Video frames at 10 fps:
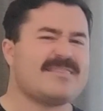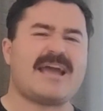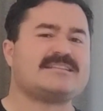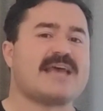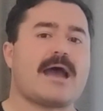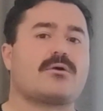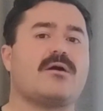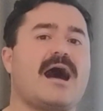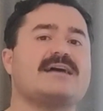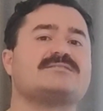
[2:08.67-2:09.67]
and they
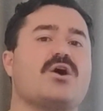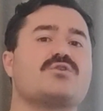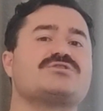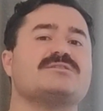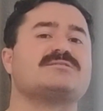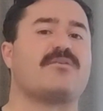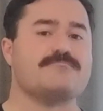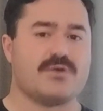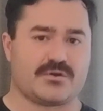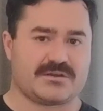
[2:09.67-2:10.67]
terrorized oceans for
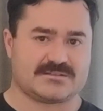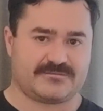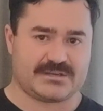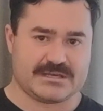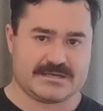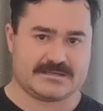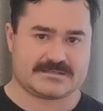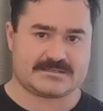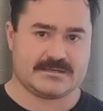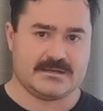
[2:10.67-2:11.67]
millions of
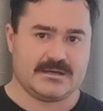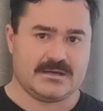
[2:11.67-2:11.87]
years.